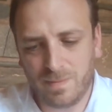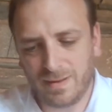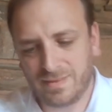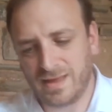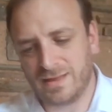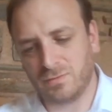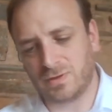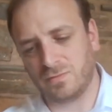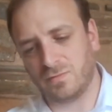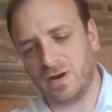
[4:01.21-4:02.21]
about what
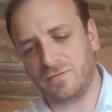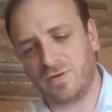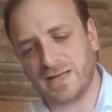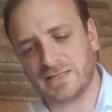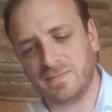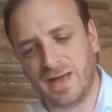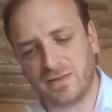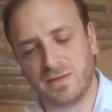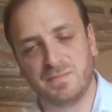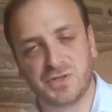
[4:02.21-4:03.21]
the Rav writes about
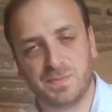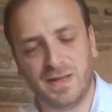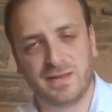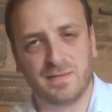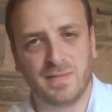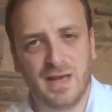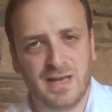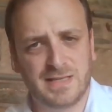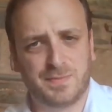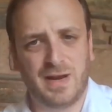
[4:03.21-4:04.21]
mishpatim
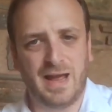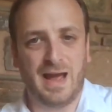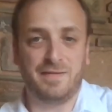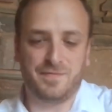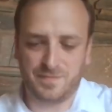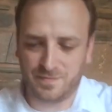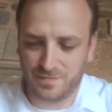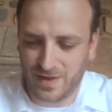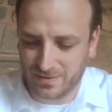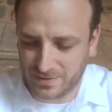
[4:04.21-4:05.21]
is I
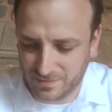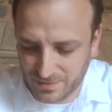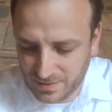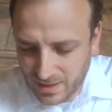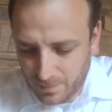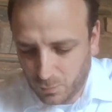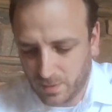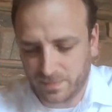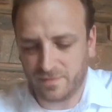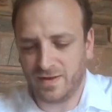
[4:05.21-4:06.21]
found even
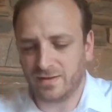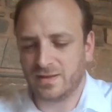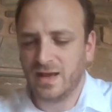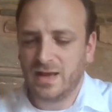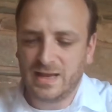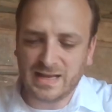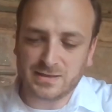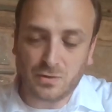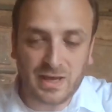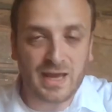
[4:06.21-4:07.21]
more profound. He asks,
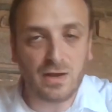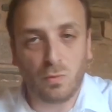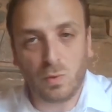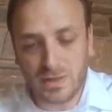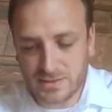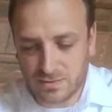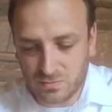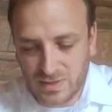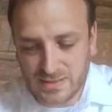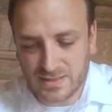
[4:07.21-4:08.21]
okay, what is the
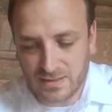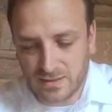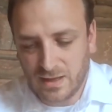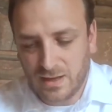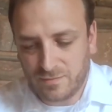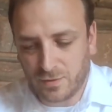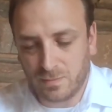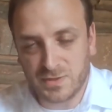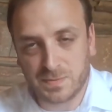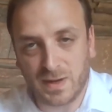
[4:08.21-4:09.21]
reason for
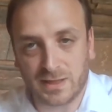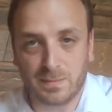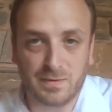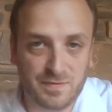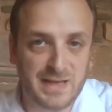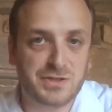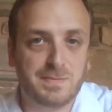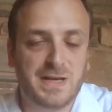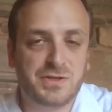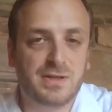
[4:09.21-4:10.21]
mishpatim?
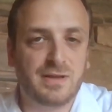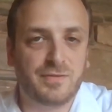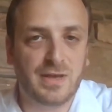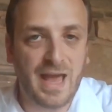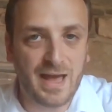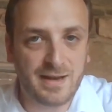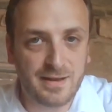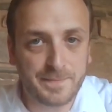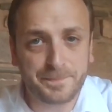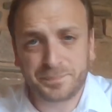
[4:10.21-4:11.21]
Especially if you add
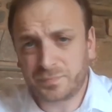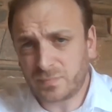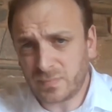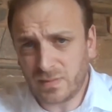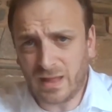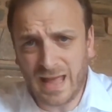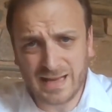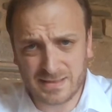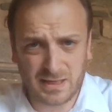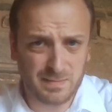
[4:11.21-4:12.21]
in,
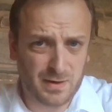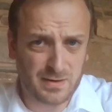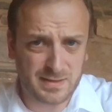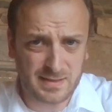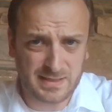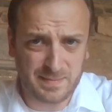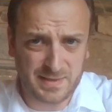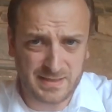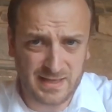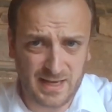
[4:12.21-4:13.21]
as the Gemara seemed
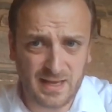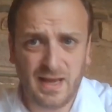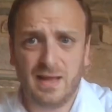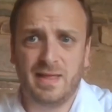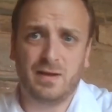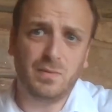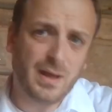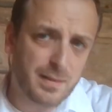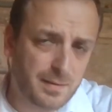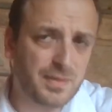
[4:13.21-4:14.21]
to say, that,
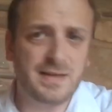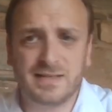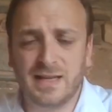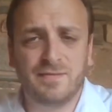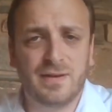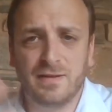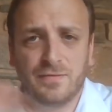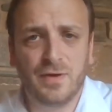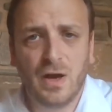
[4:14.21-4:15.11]
well, there are things that even if